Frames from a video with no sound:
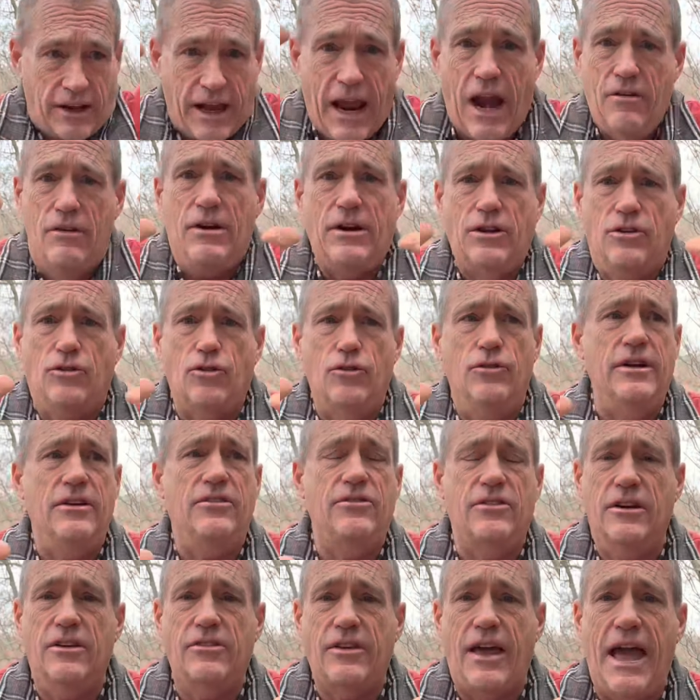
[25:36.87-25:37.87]

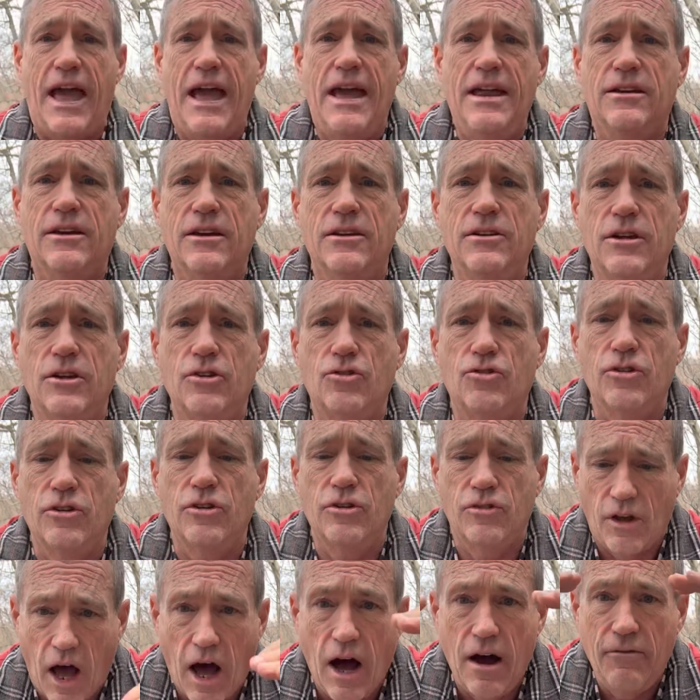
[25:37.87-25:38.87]
characteristics, and
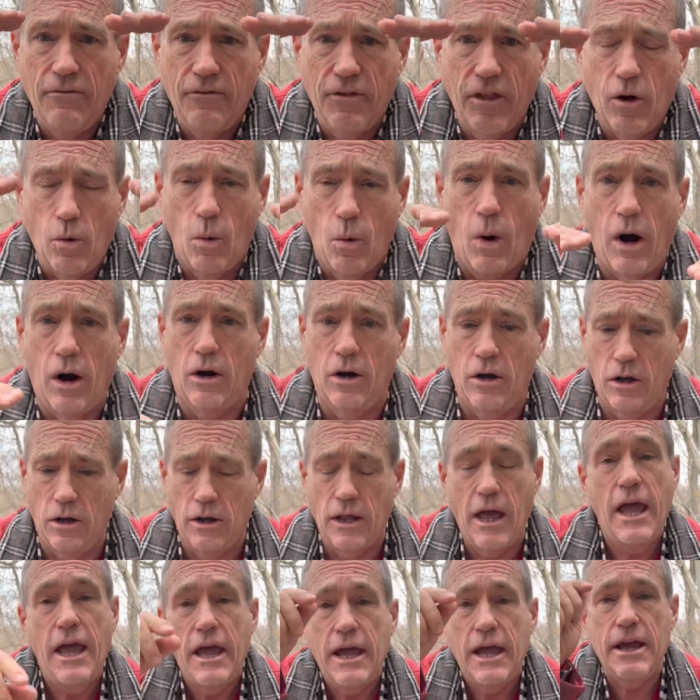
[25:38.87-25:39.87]
conditions of the
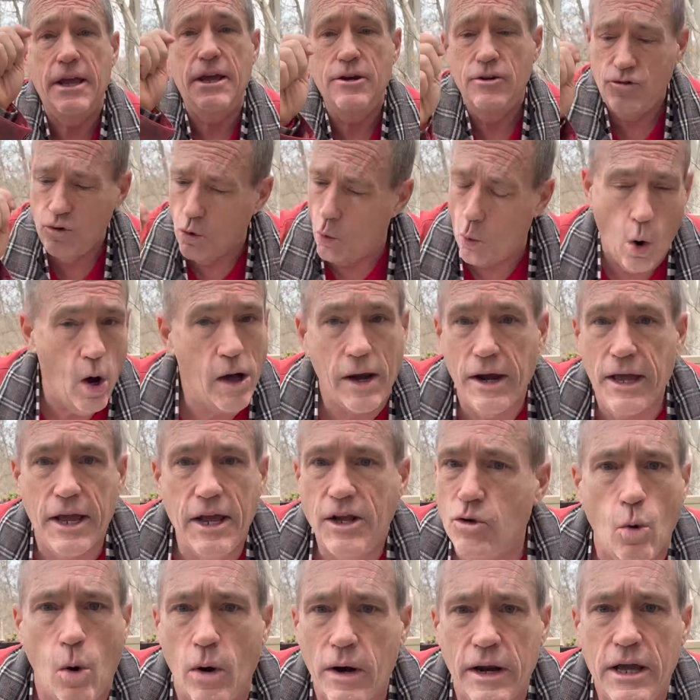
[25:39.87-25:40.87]
world in
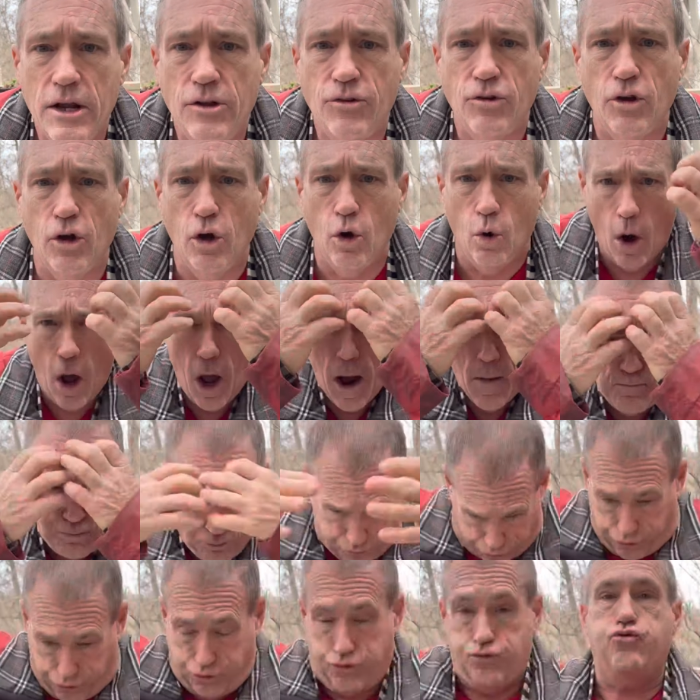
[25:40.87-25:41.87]
2022.
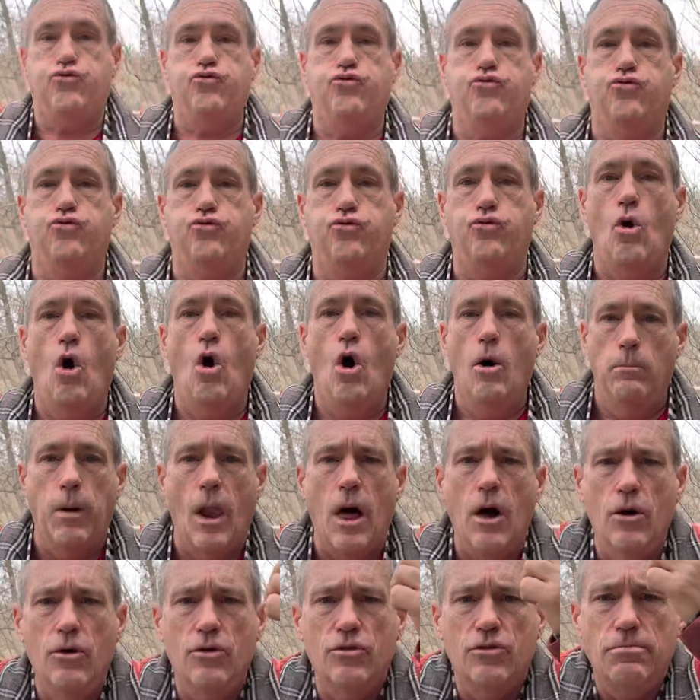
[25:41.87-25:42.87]

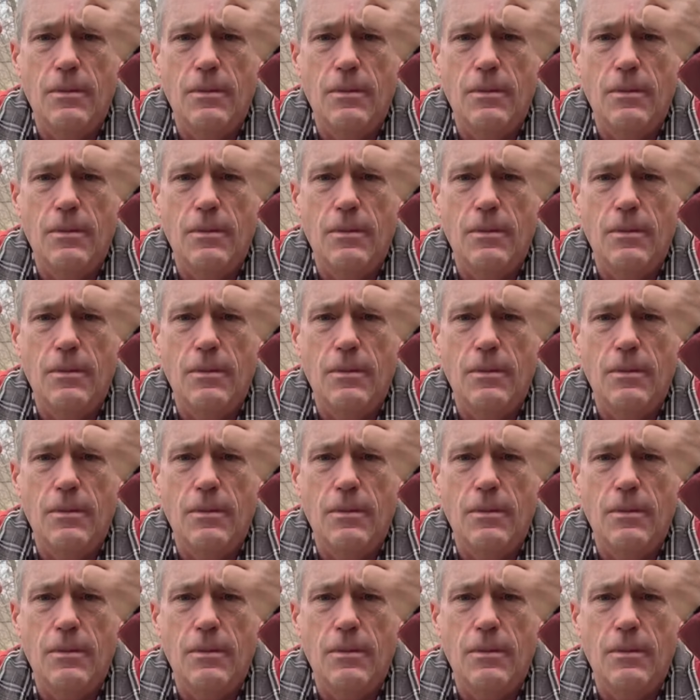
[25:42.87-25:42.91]
Blows